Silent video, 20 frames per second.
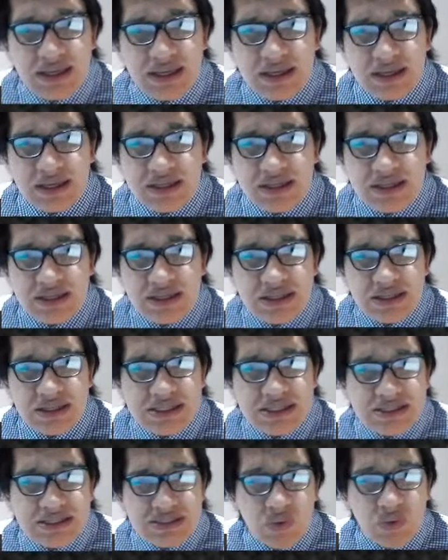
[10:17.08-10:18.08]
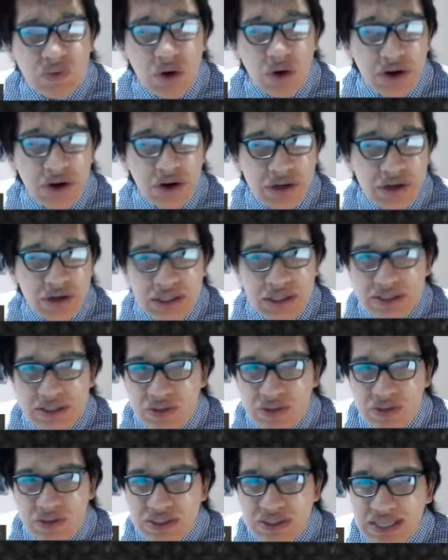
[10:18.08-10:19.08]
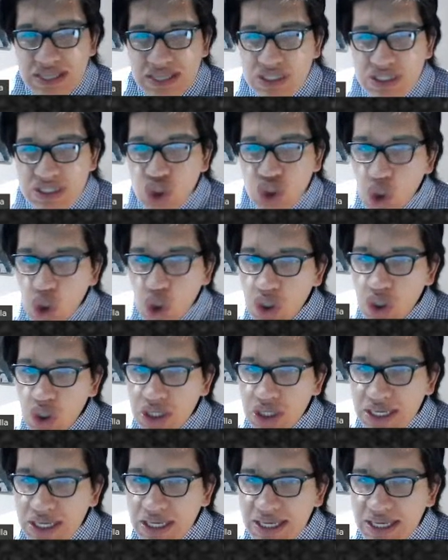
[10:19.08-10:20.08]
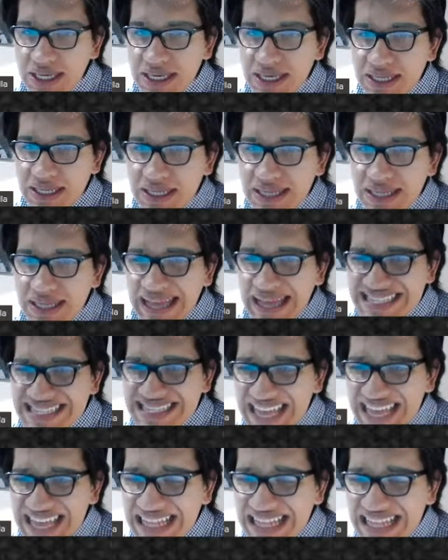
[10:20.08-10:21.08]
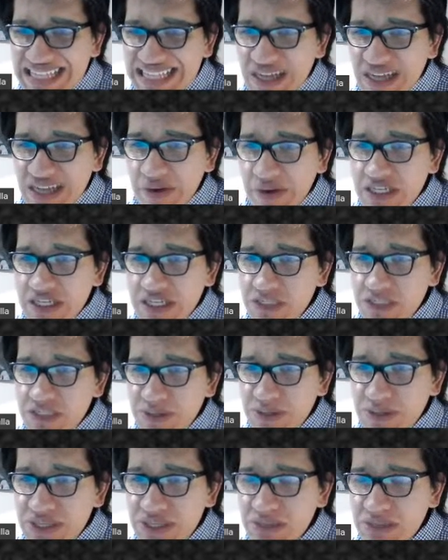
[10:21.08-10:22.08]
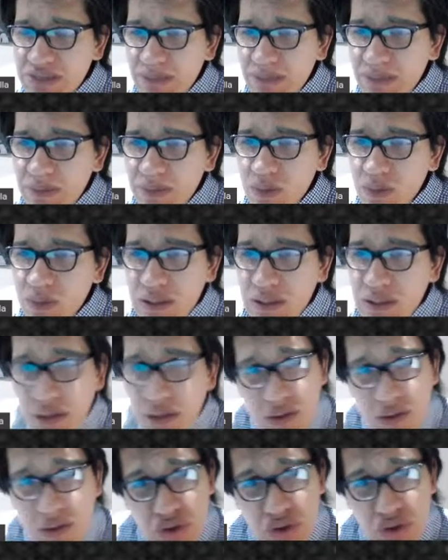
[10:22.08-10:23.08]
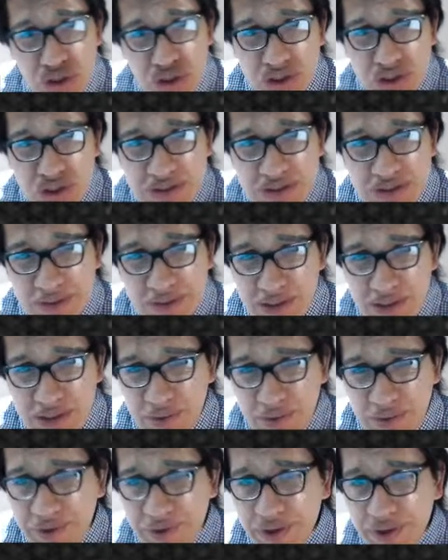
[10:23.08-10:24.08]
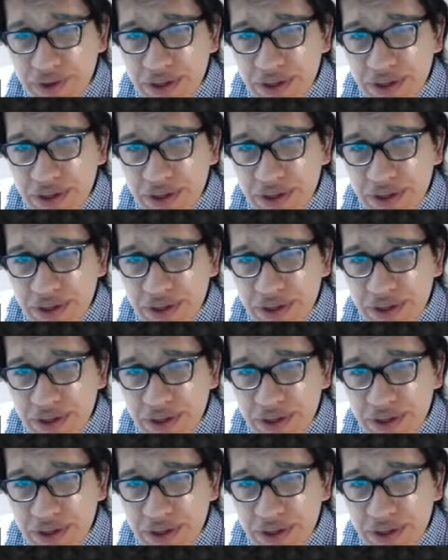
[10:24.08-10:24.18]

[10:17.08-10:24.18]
uh, this word. So it says joy and sadness are experienced by people in all cultures around the world